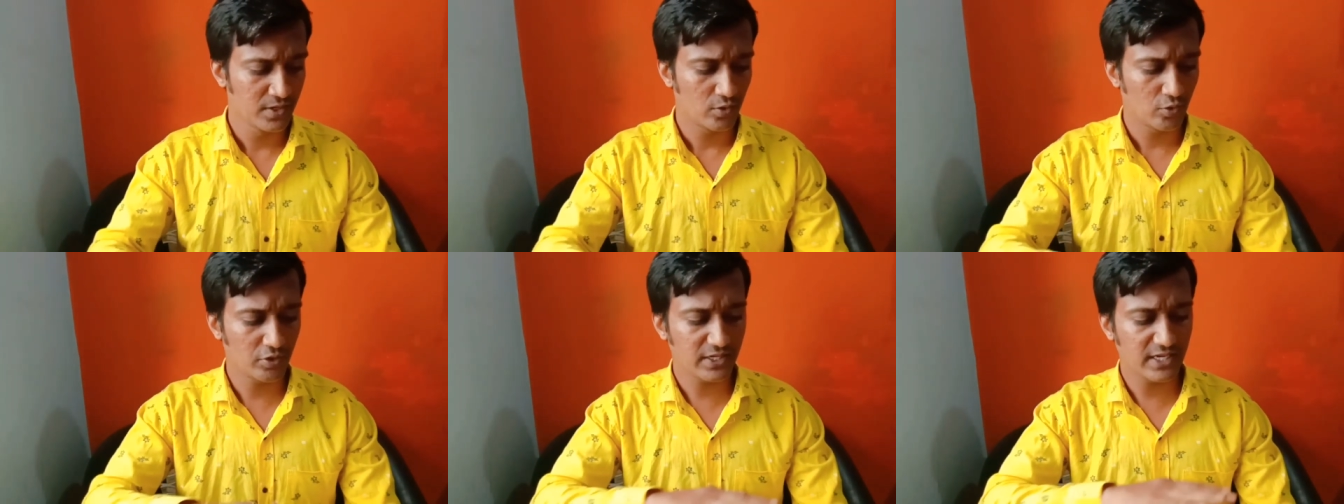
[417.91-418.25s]

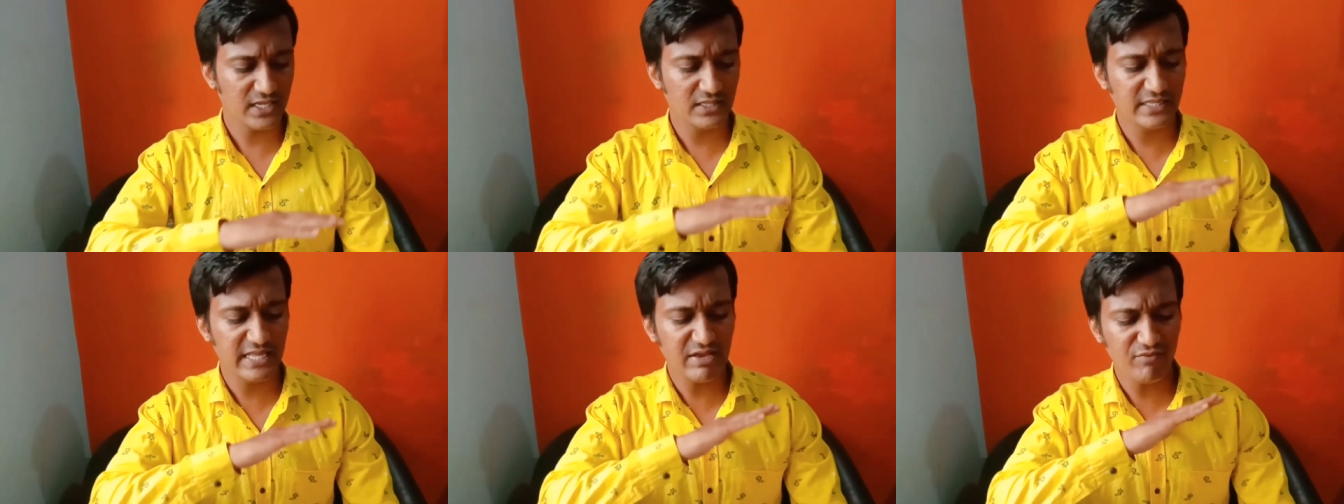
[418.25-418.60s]

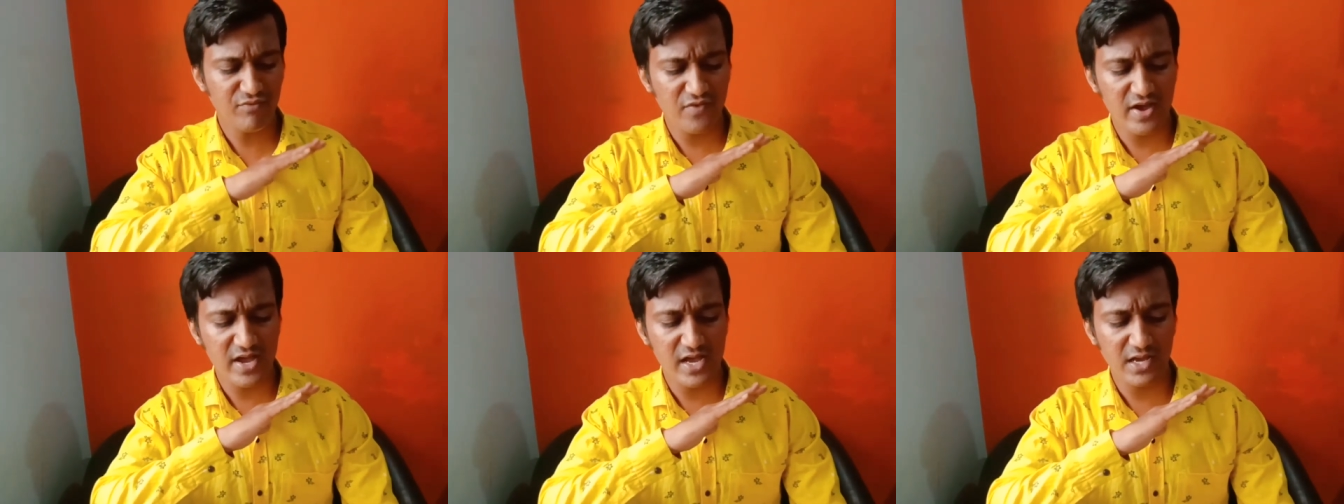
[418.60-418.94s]
okay they
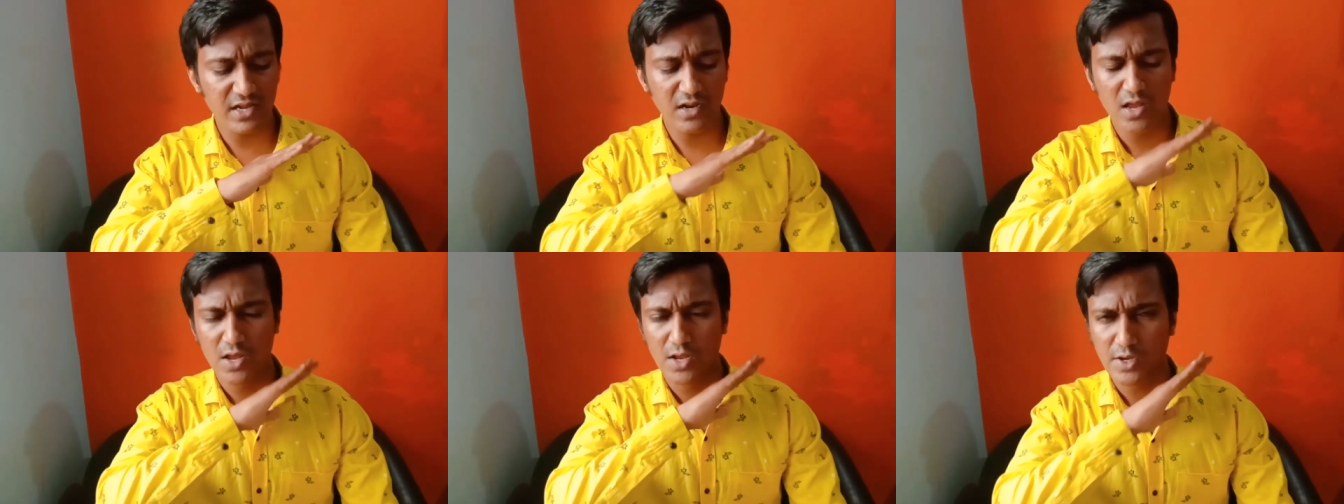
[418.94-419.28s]

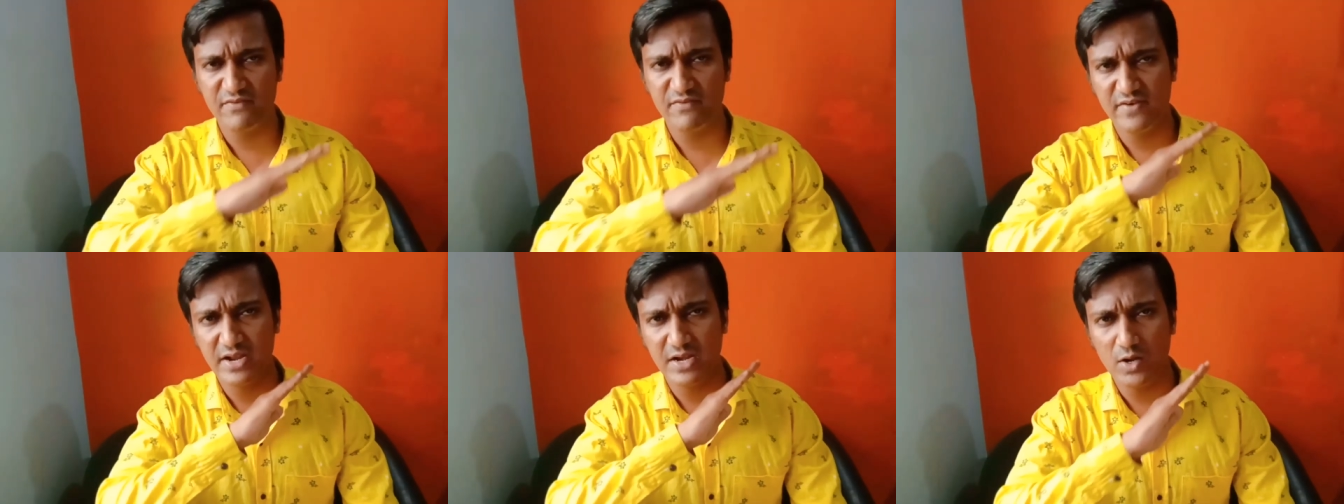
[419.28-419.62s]
were
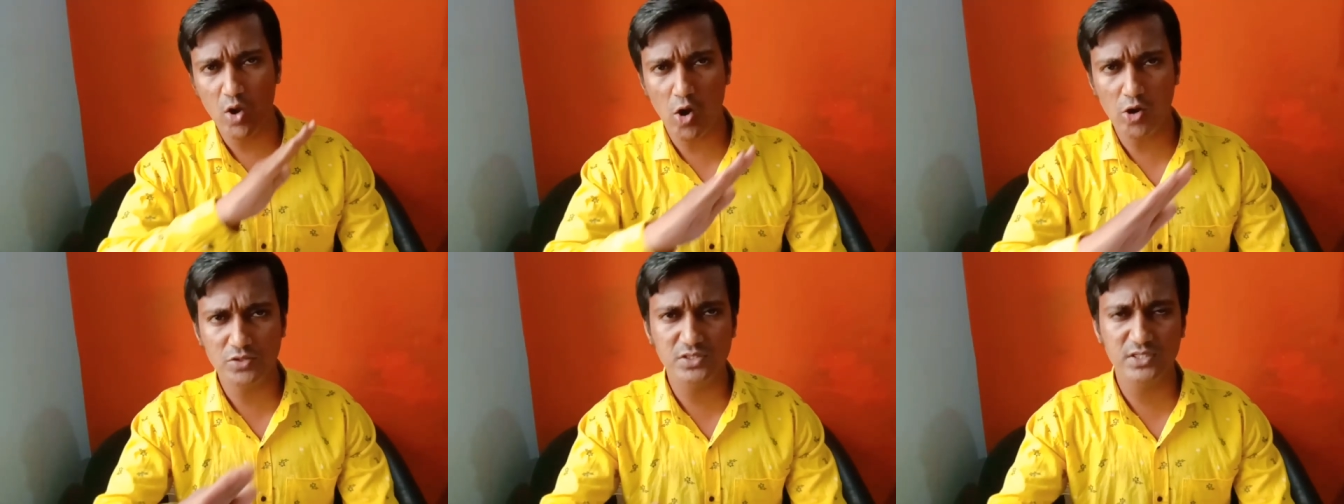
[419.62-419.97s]
they were
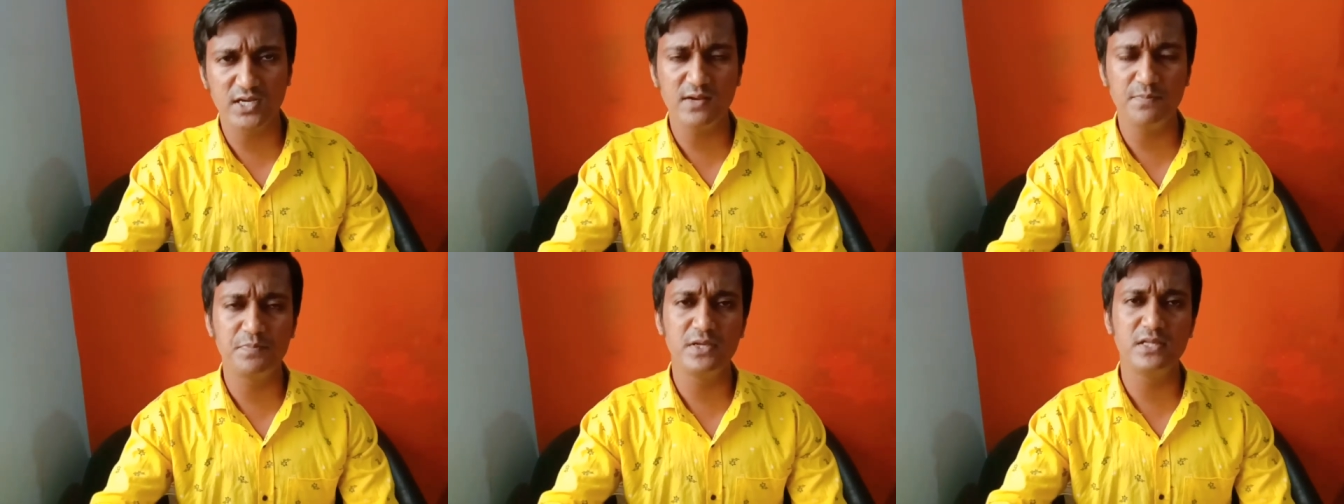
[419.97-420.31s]
locked
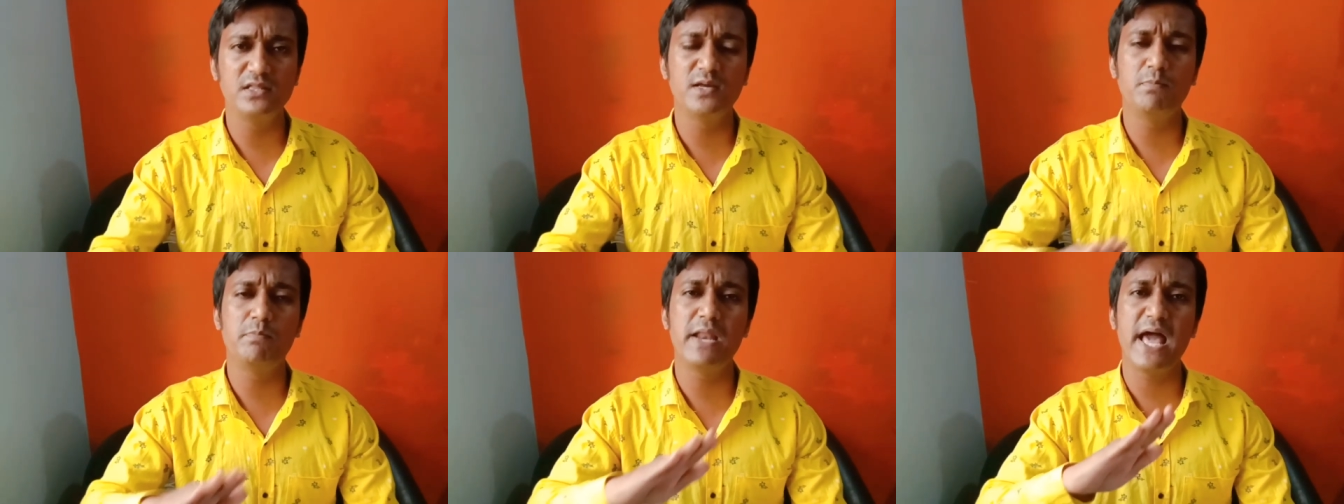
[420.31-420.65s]
up in
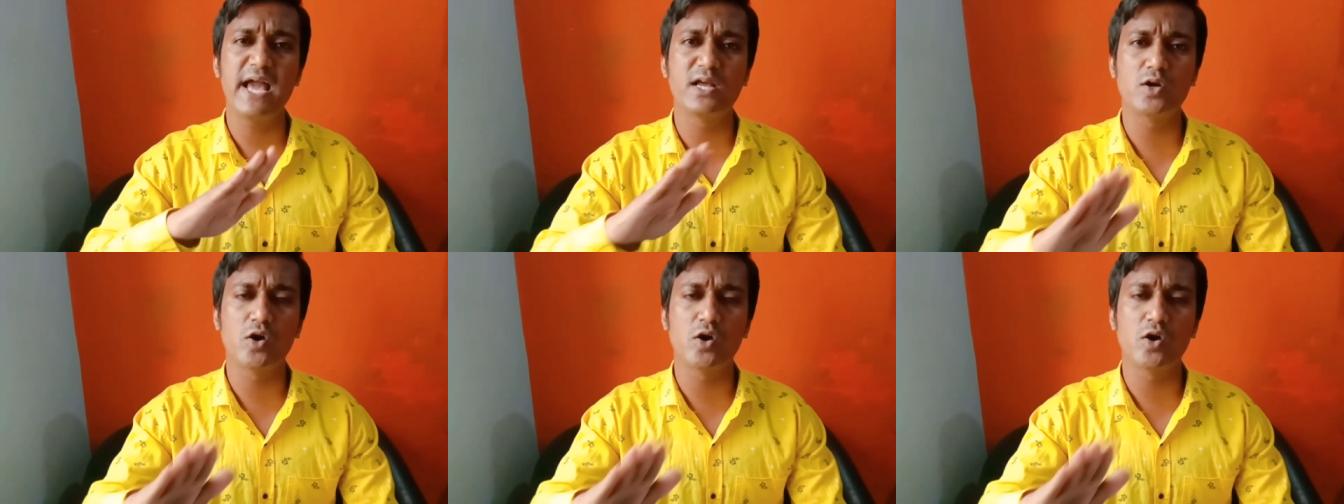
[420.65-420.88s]
the black